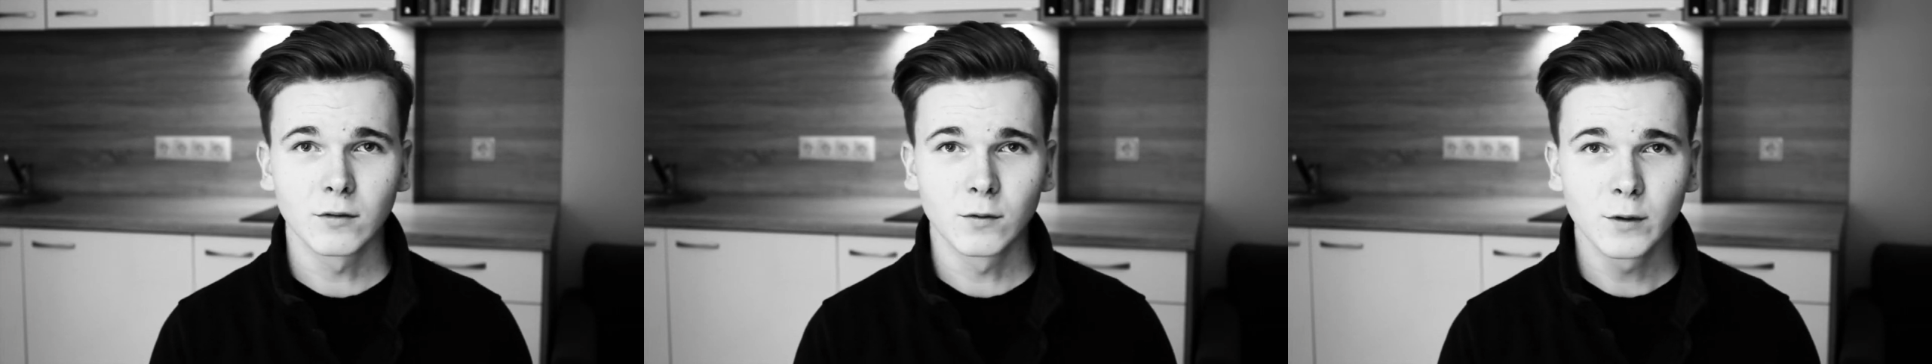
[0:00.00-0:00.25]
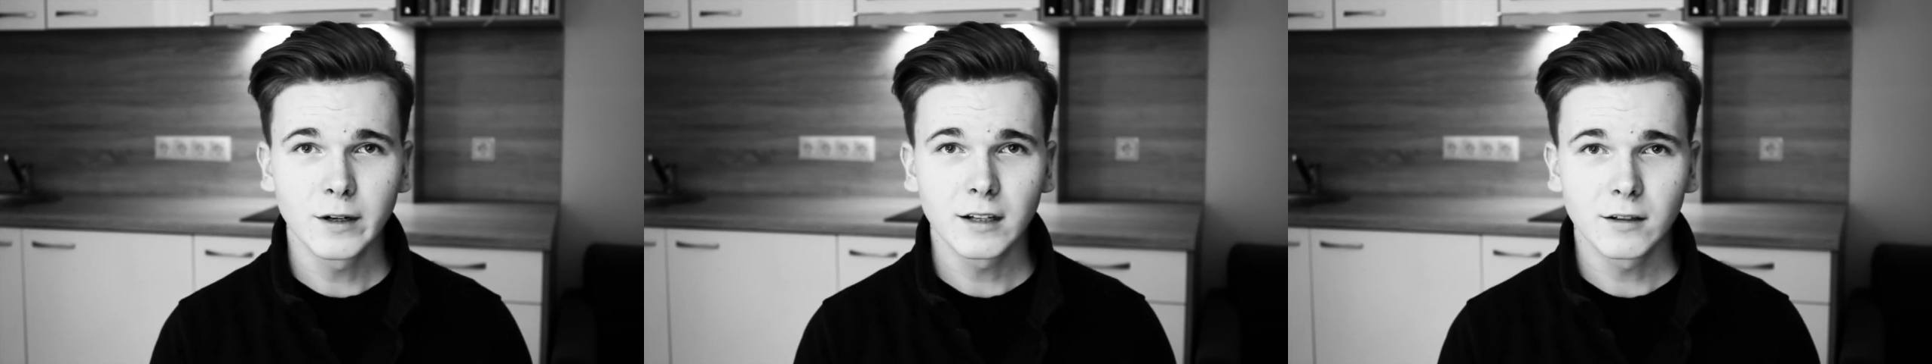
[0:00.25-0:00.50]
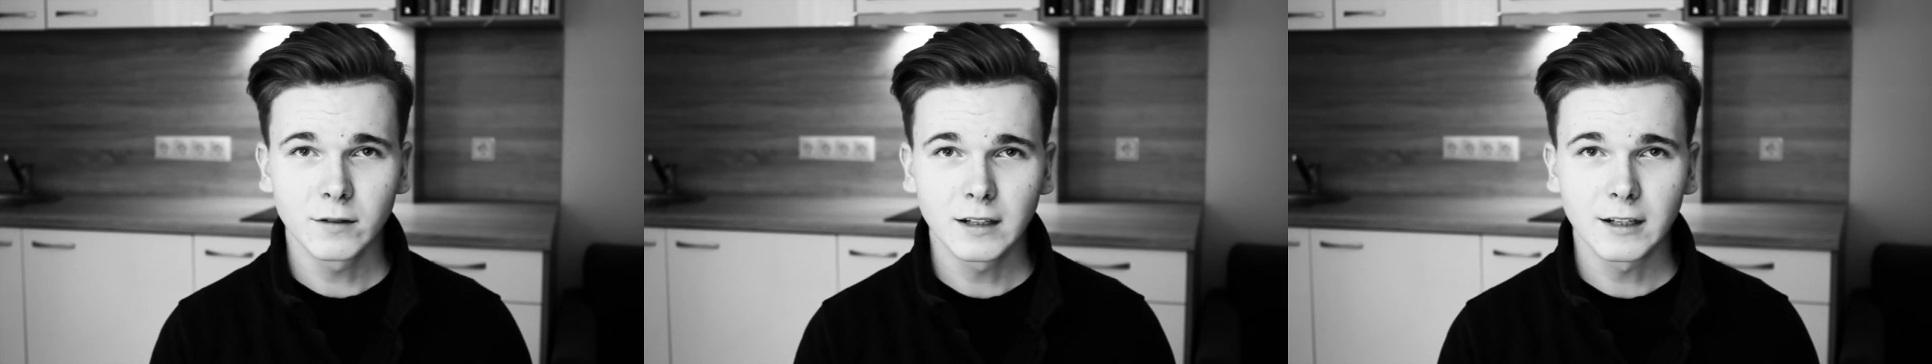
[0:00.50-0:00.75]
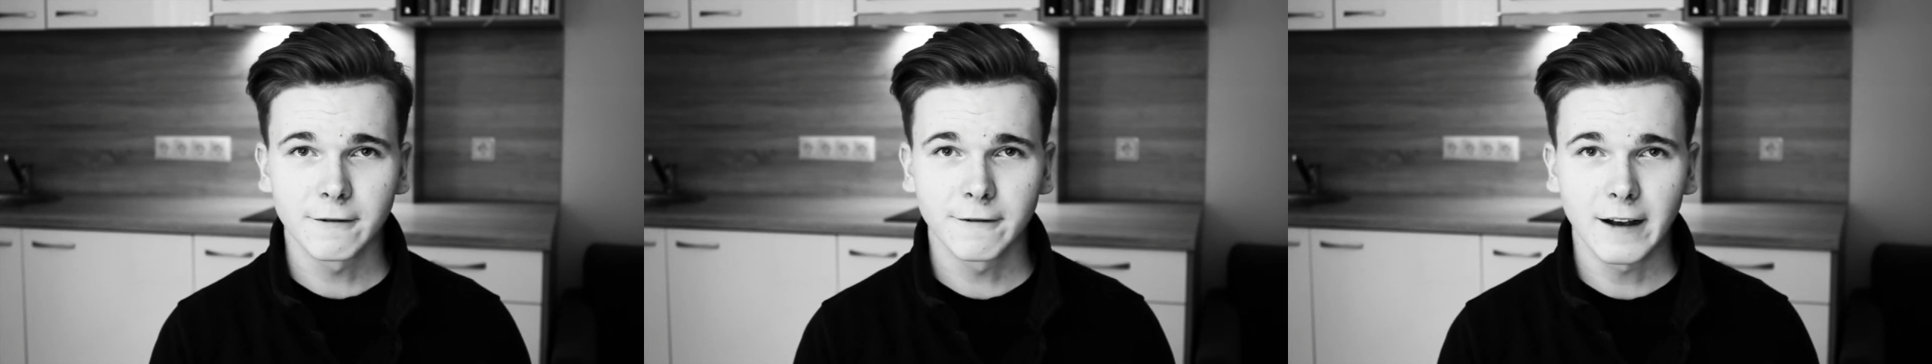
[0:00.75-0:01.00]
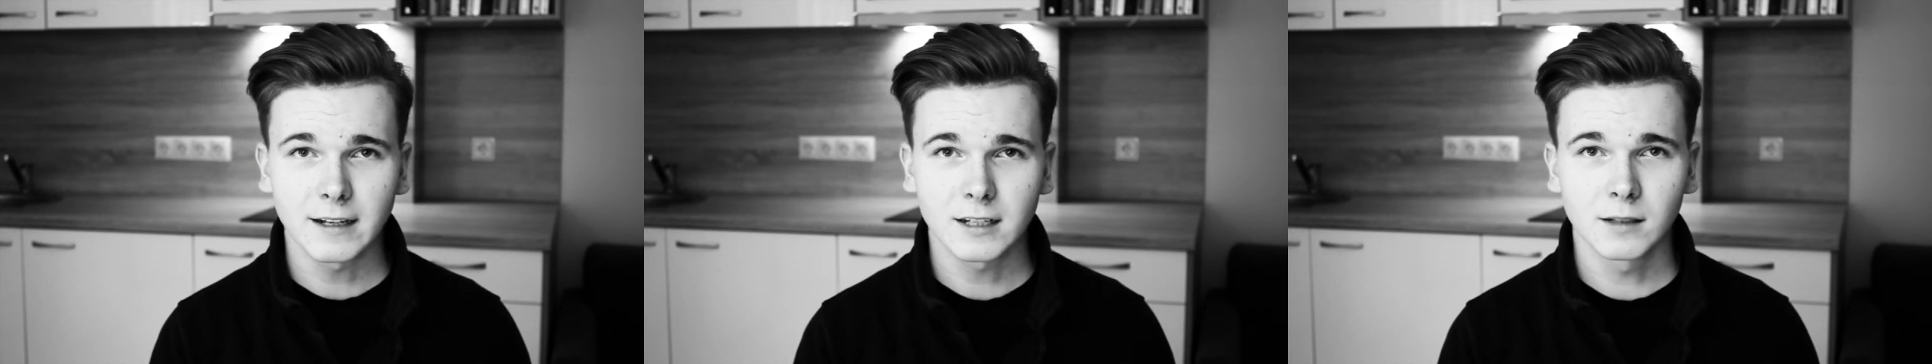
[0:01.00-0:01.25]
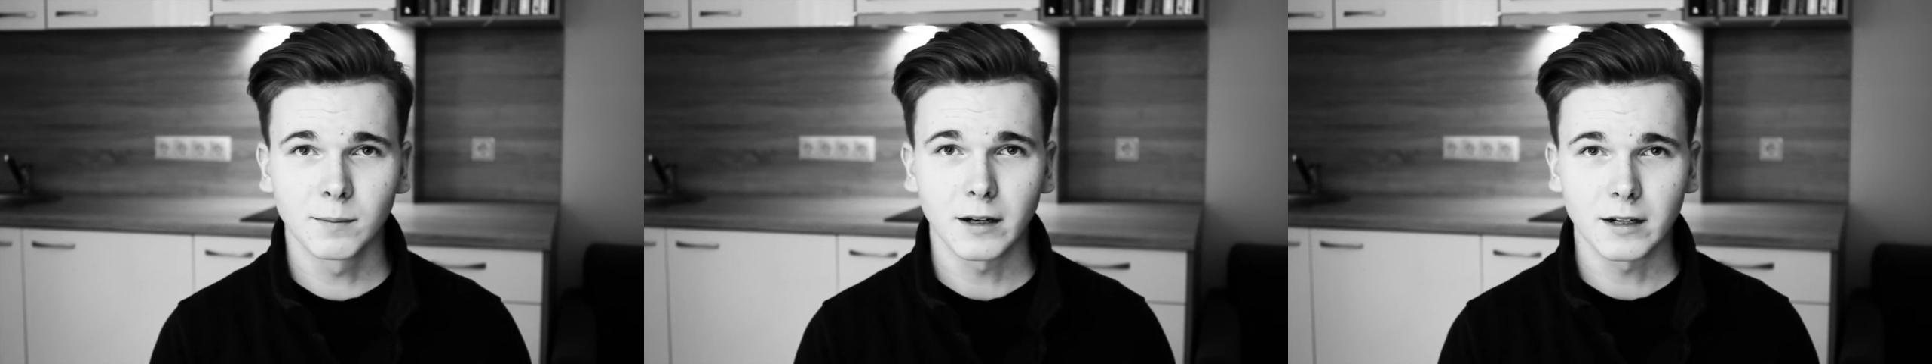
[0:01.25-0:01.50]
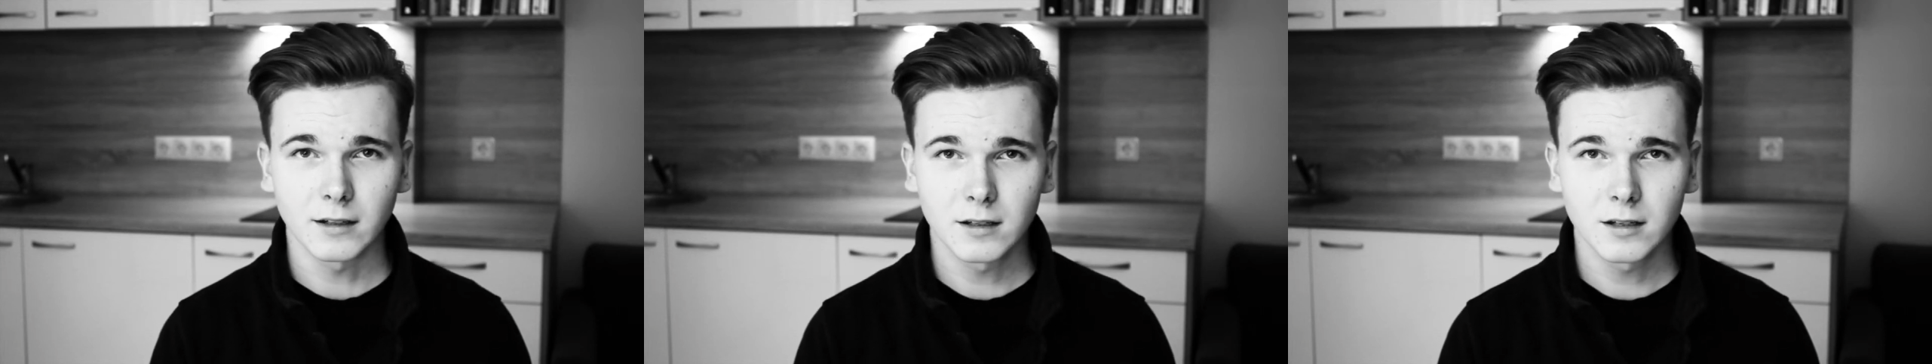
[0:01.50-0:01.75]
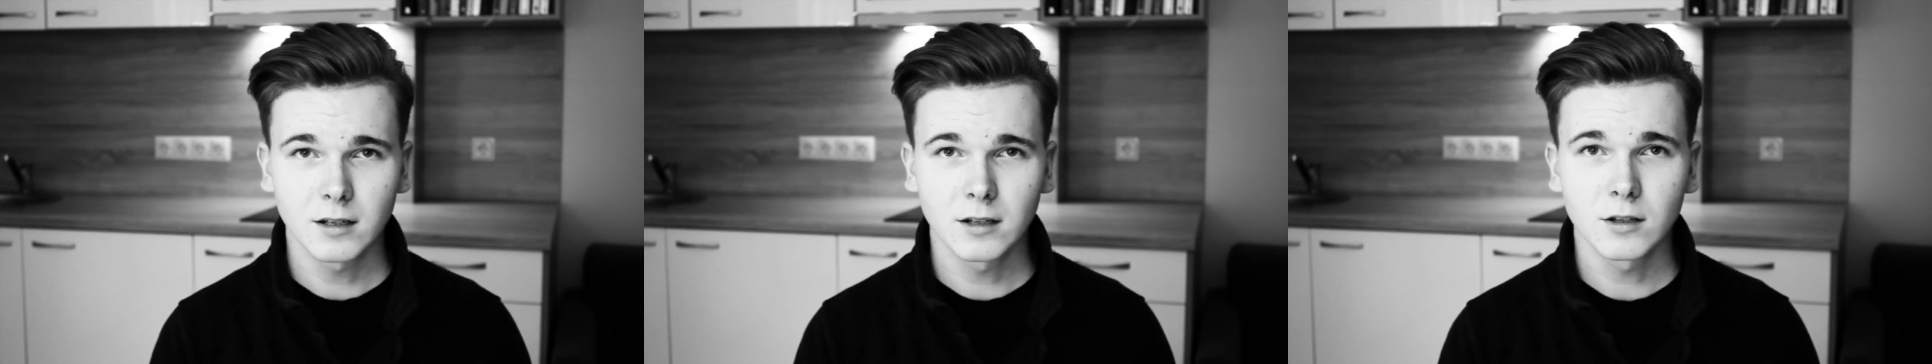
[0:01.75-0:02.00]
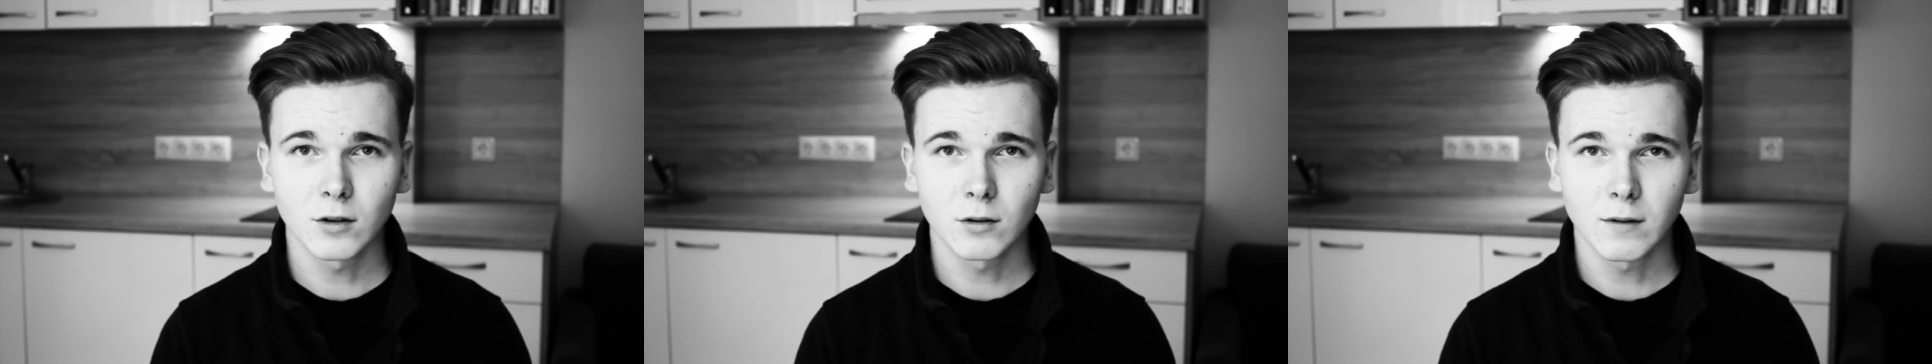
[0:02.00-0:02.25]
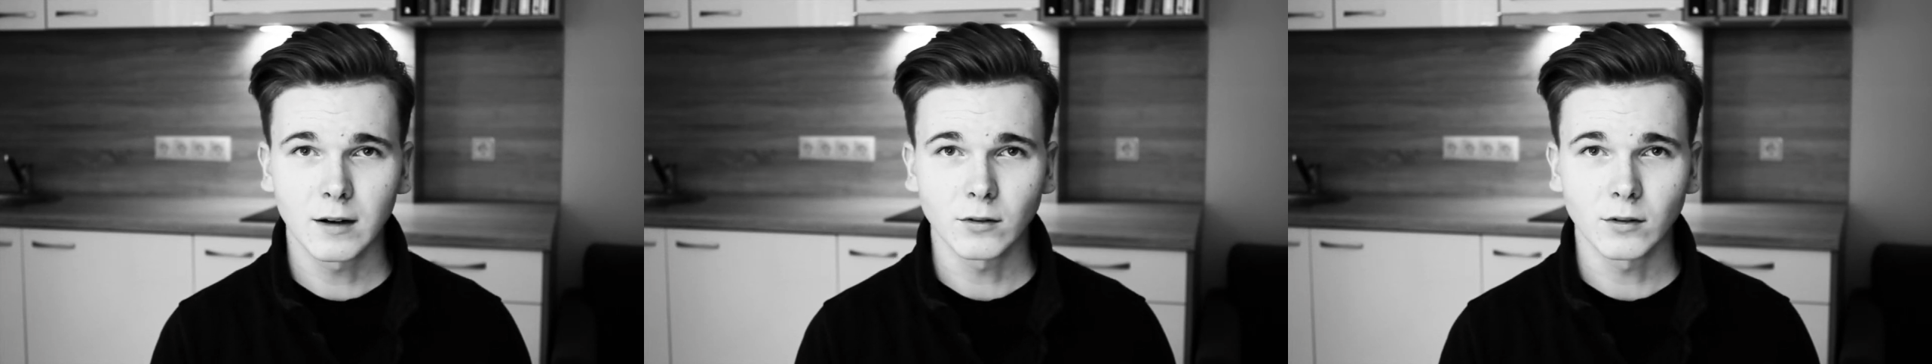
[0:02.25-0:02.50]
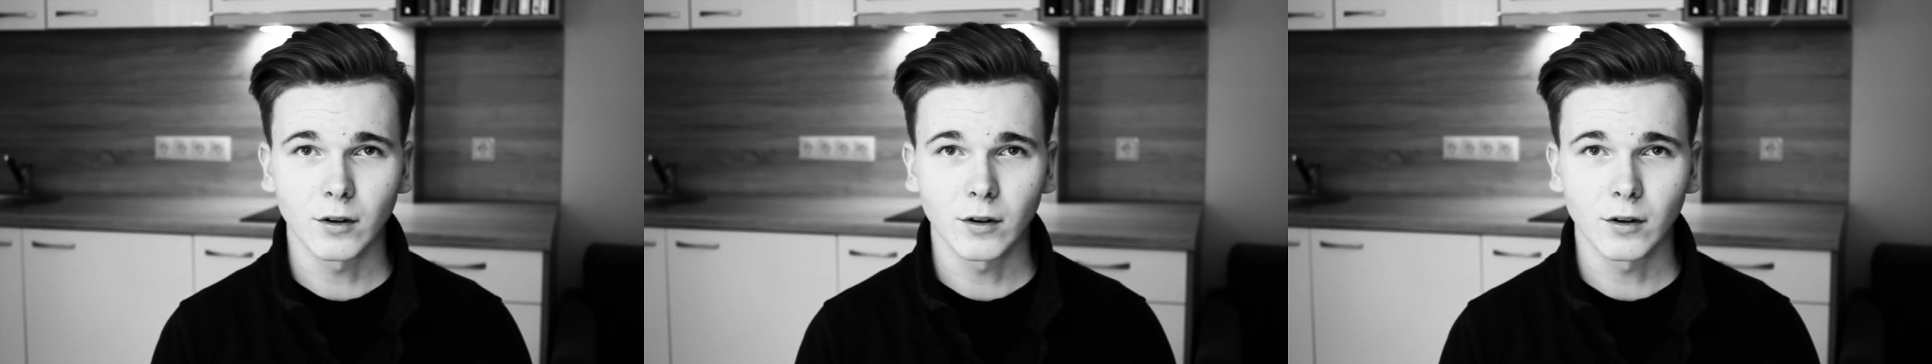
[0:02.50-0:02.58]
really fast bites. So around